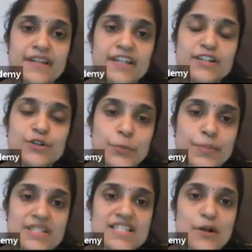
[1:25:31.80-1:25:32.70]
It could
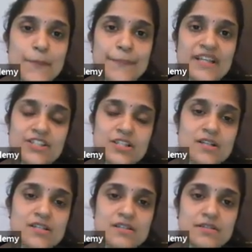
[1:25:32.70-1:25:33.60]
be some HR
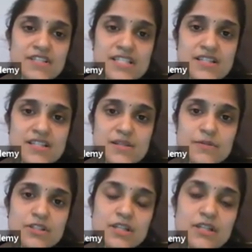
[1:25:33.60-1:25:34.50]
services
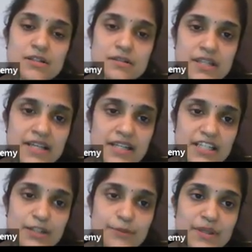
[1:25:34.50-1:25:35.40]
which are
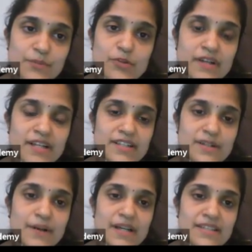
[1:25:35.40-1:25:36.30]
directly being
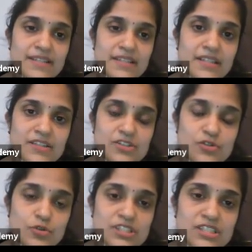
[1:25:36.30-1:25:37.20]
provided by the
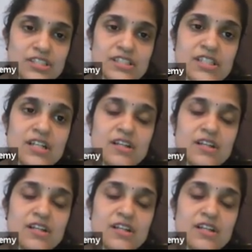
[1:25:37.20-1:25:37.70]
resources,